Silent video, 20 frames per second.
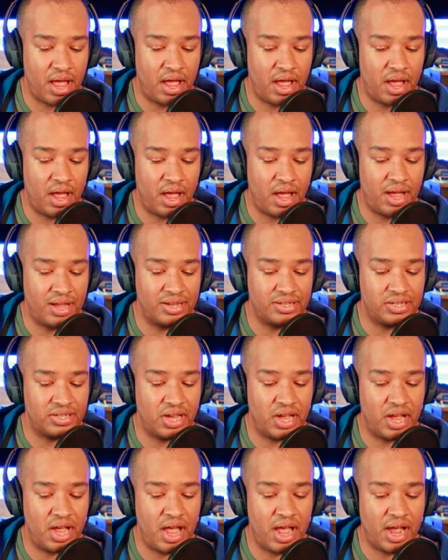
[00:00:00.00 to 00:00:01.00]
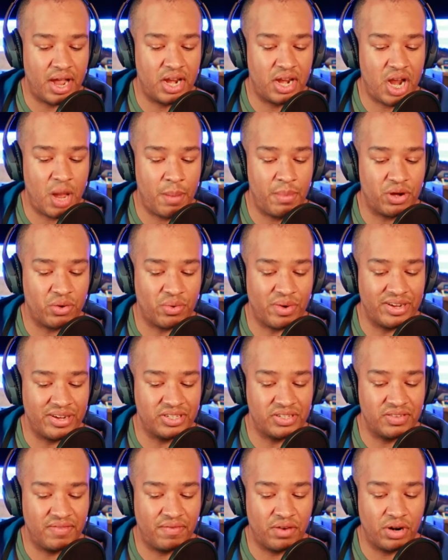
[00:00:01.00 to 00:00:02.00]
as an economic reason
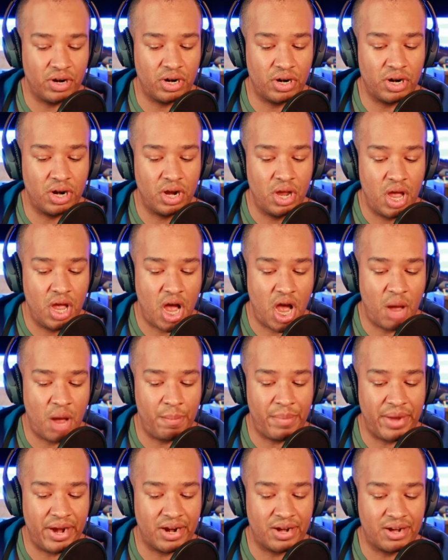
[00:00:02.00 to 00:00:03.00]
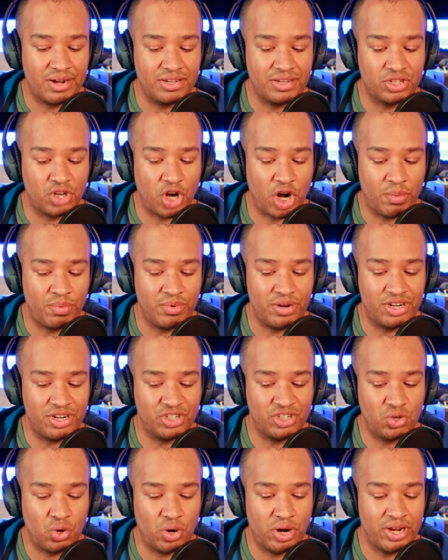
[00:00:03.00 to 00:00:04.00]
for America's carpenter
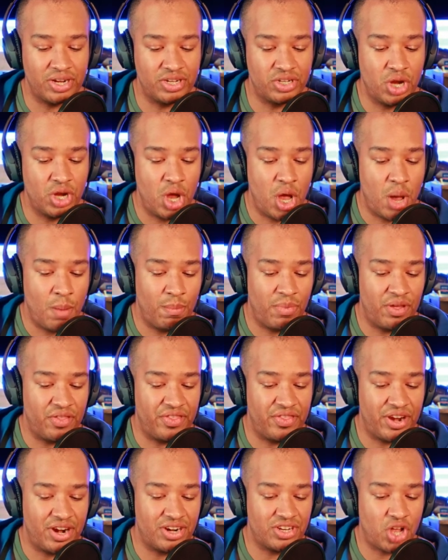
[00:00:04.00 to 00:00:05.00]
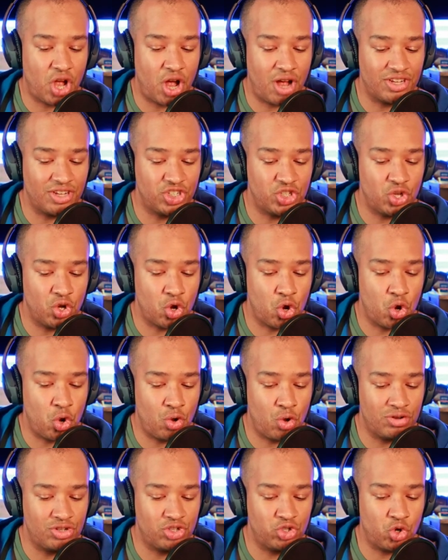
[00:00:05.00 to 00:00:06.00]
shortage, but there's also a
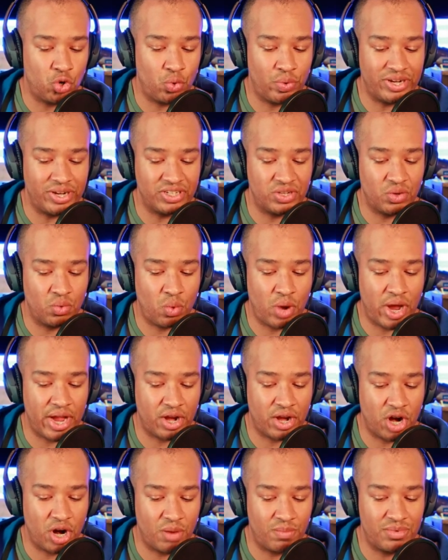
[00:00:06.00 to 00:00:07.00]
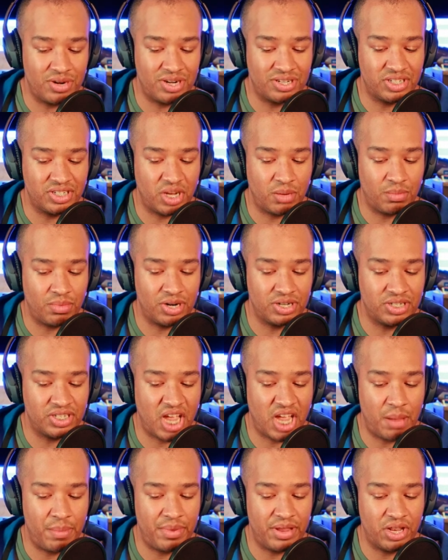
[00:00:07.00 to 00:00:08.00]
cultural reason why carpenters' numbers have
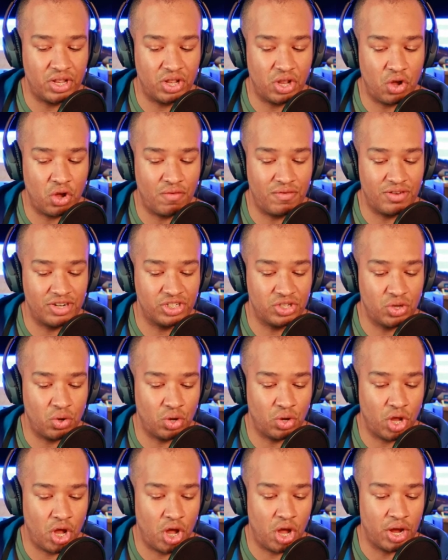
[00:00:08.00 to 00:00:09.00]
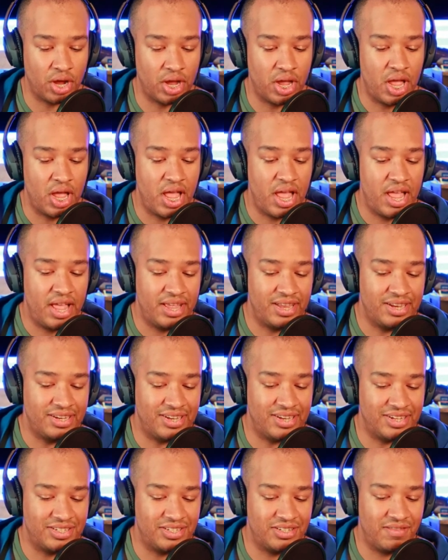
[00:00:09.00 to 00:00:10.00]
been low for so long.
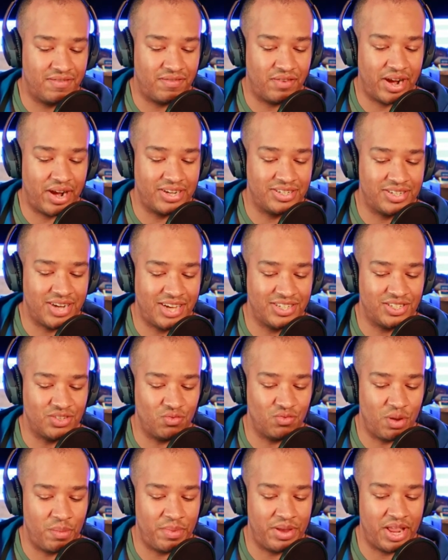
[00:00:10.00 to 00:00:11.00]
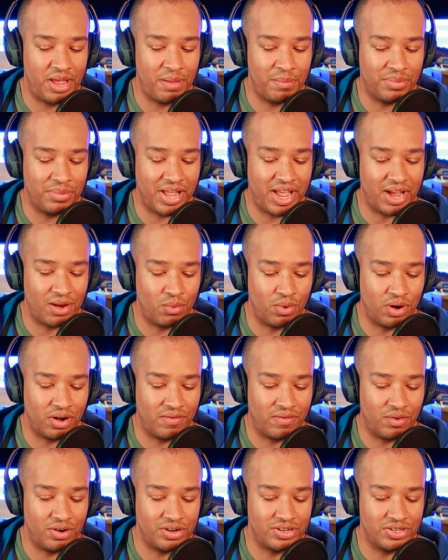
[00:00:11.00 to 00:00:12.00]
Disenfranchise women in black
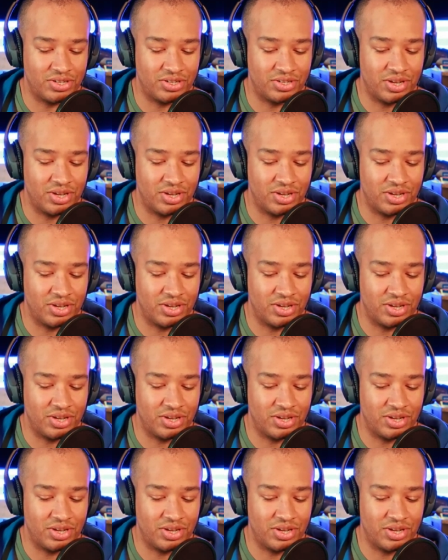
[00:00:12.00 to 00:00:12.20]
workforces.